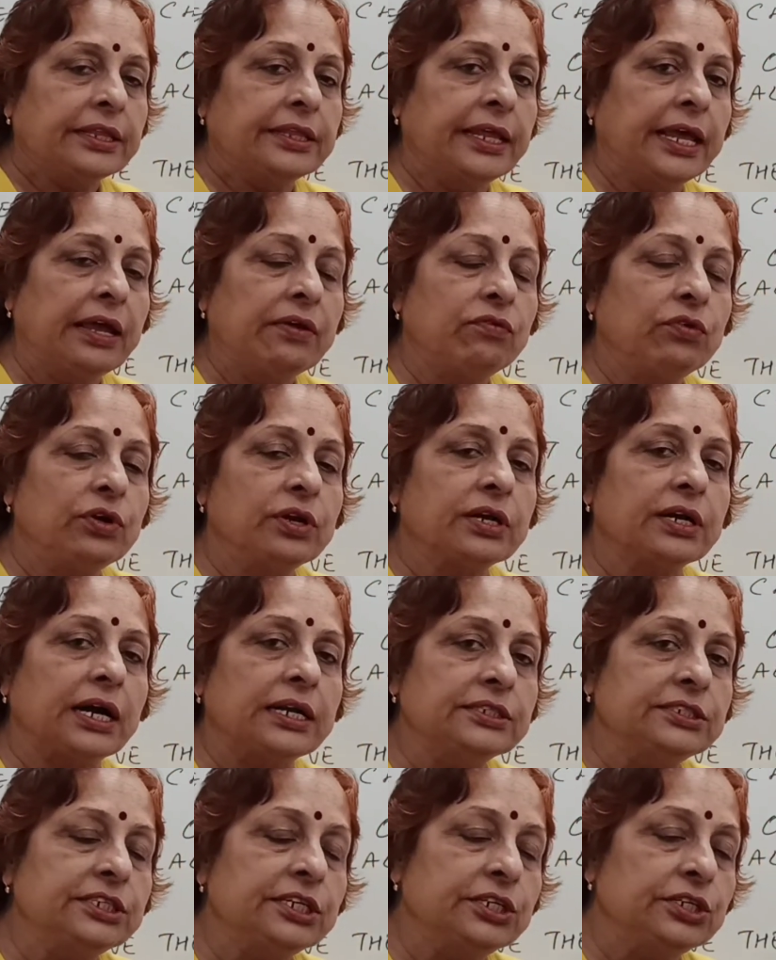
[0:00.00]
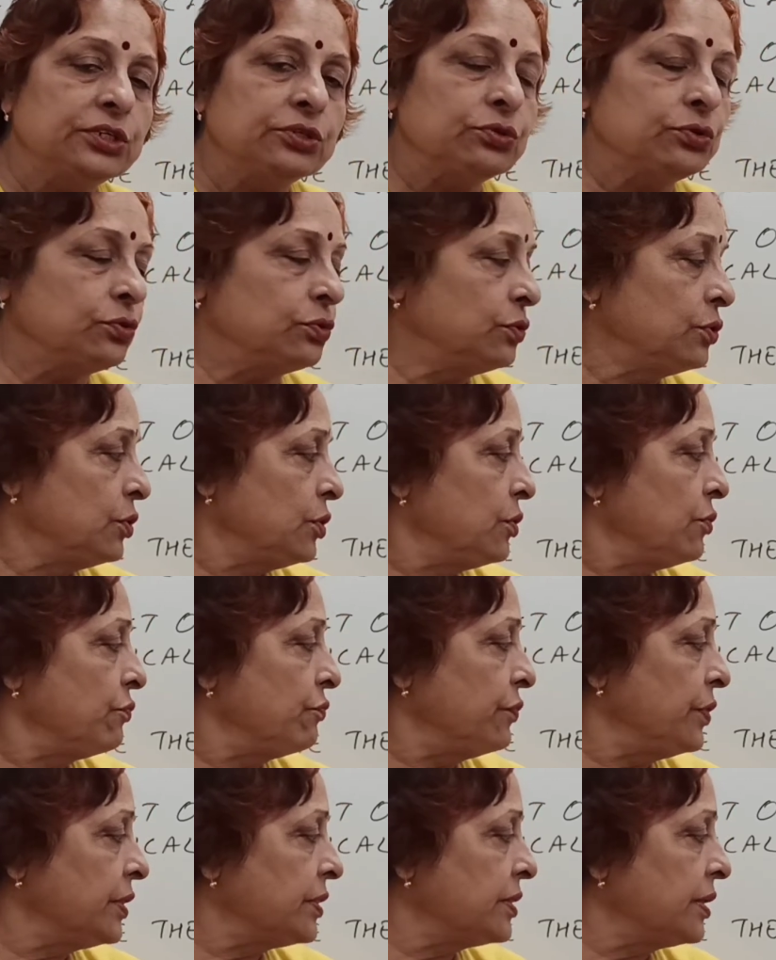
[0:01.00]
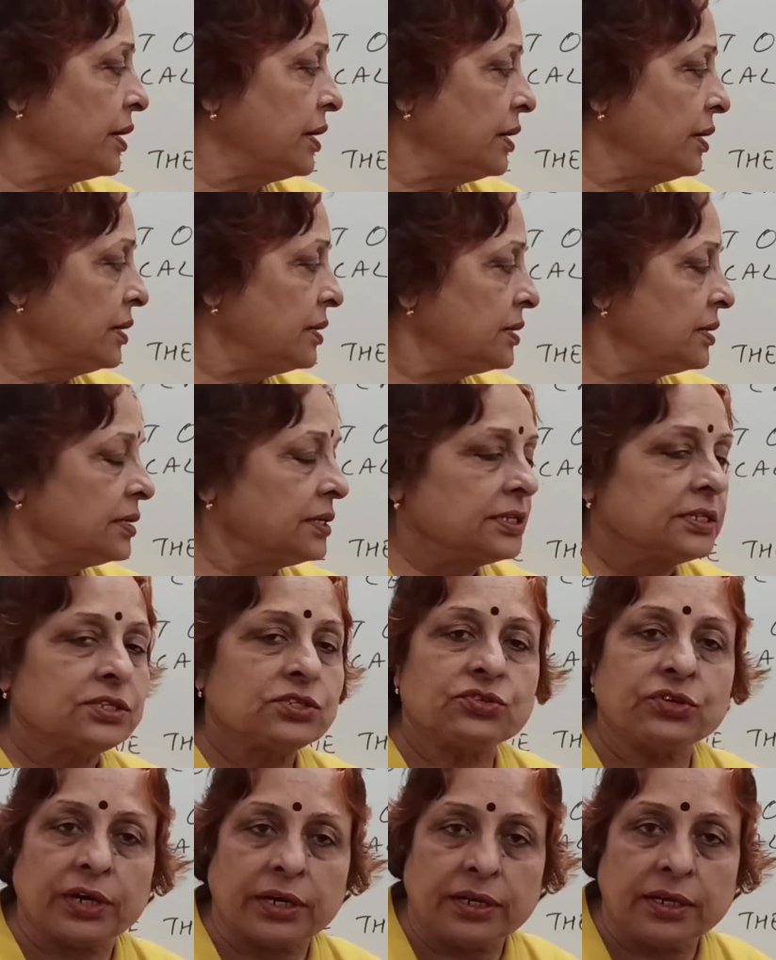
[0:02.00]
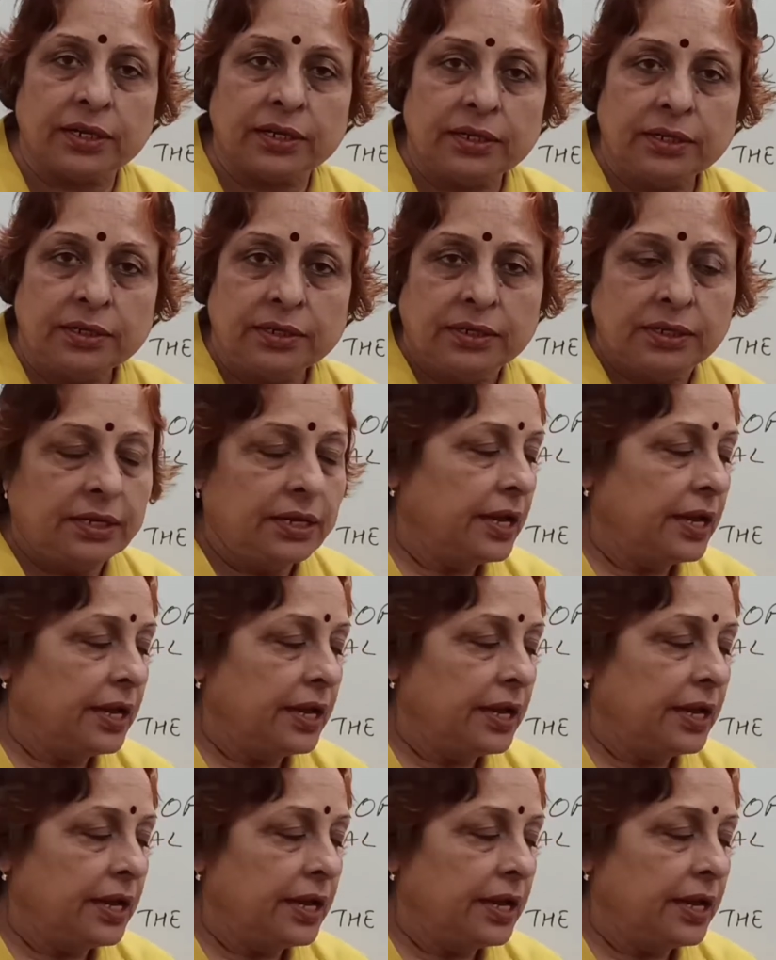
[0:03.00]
they would continue with the struggle.